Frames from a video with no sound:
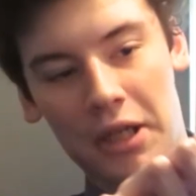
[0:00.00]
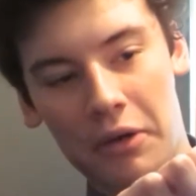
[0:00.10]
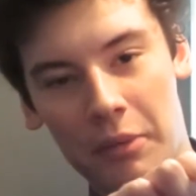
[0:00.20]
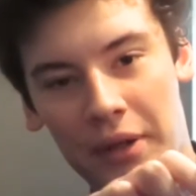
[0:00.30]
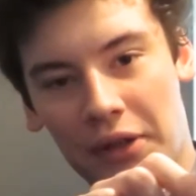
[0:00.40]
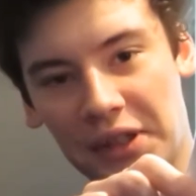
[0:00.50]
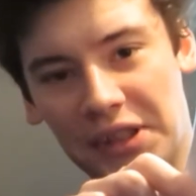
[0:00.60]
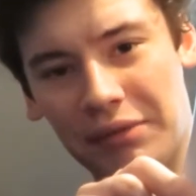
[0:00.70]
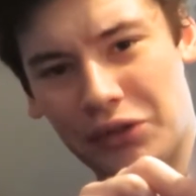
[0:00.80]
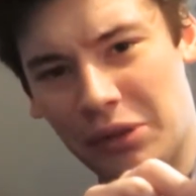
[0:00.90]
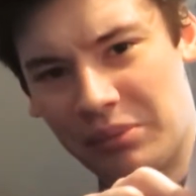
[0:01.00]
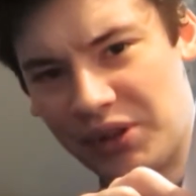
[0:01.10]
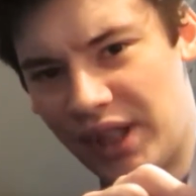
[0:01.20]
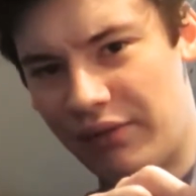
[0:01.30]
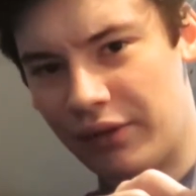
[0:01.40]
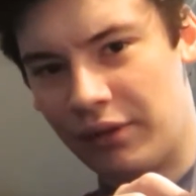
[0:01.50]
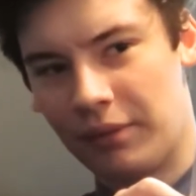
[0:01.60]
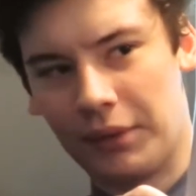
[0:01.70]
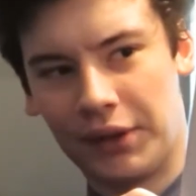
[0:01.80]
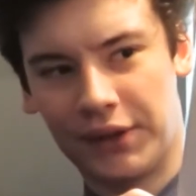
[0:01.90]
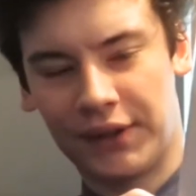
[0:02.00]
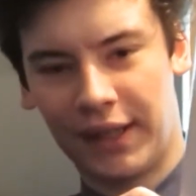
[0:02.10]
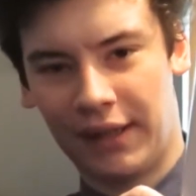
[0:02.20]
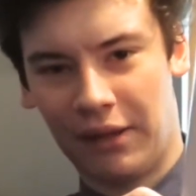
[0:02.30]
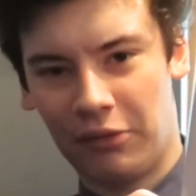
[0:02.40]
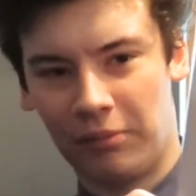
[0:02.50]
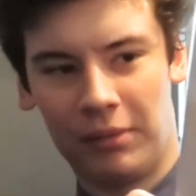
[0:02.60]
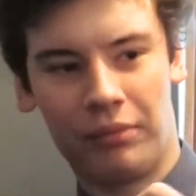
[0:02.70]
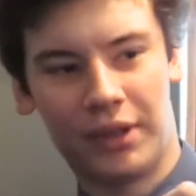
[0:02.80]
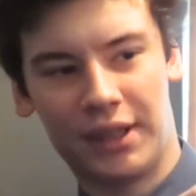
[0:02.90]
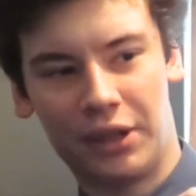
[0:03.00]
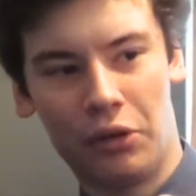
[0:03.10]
It would have been nice if it was number 7, because then that would be pretty